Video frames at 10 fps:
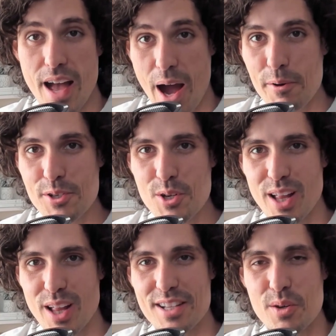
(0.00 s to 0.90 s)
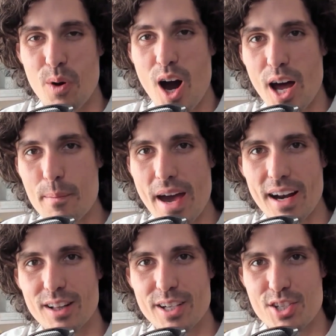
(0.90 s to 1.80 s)
How would you like to
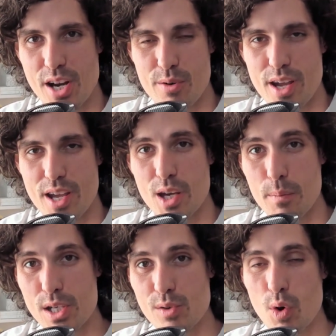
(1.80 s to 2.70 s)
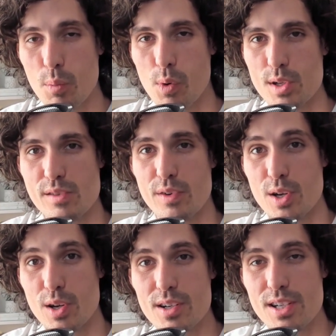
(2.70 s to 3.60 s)
automatically generate commission reports for
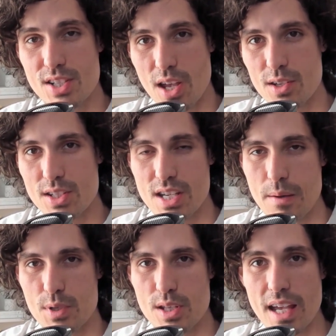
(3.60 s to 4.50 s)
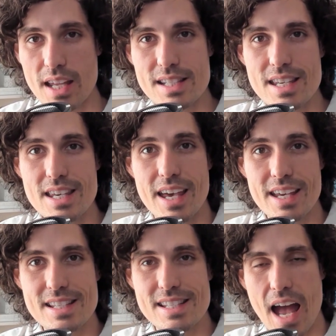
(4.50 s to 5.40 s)
your sales team so they can see
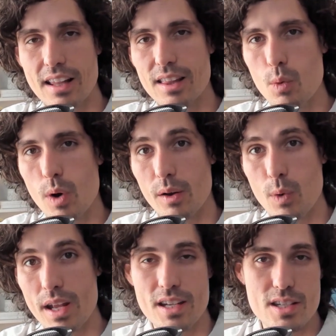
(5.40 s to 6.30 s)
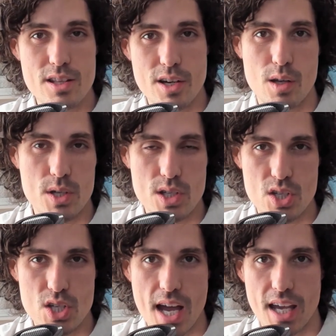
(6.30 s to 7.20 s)
exactly what went into their commission
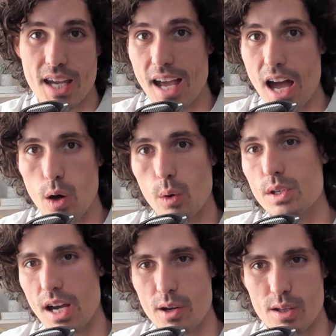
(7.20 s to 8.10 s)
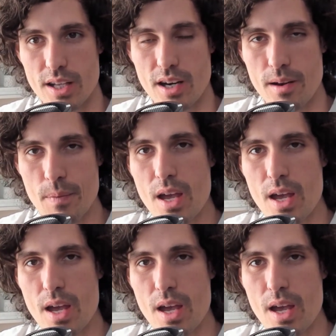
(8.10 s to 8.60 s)
check and how it was calculated?